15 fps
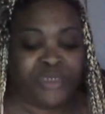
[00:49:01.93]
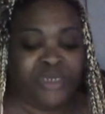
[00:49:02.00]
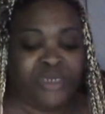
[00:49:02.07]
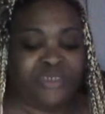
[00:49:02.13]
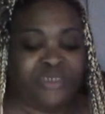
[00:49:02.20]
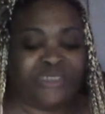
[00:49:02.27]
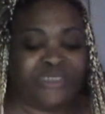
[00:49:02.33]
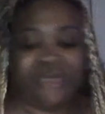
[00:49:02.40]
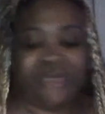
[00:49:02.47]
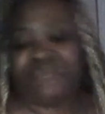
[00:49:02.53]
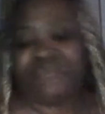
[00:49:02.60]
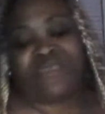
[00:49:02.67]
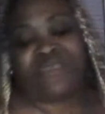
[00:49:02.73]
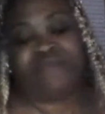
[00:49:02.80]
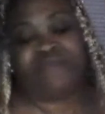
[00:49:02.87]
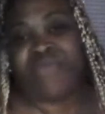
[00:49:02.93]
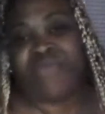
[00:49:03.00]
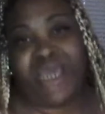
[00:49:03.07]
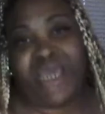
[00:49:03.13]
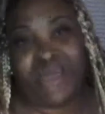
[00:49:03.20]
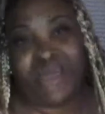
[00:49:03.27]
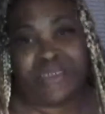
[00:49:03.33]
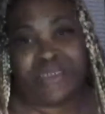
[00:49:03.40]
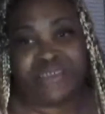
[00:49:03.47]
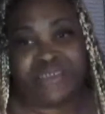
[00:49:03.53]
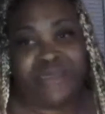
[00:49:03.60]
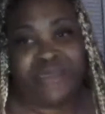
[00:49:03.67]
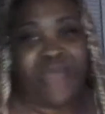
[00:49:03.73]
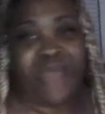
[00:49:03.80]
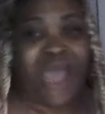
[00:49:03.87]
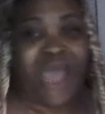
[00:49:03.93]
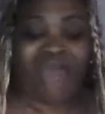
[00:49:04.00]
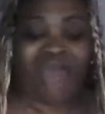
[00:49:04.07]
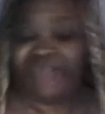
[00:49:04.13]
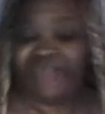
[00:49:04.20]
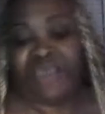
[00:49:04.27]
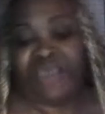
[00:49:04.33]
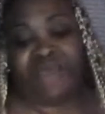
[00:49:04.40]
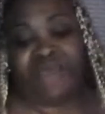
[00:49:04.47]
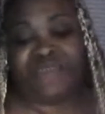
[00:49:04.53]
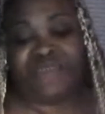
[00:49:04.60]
Something, something, Candace. I think he was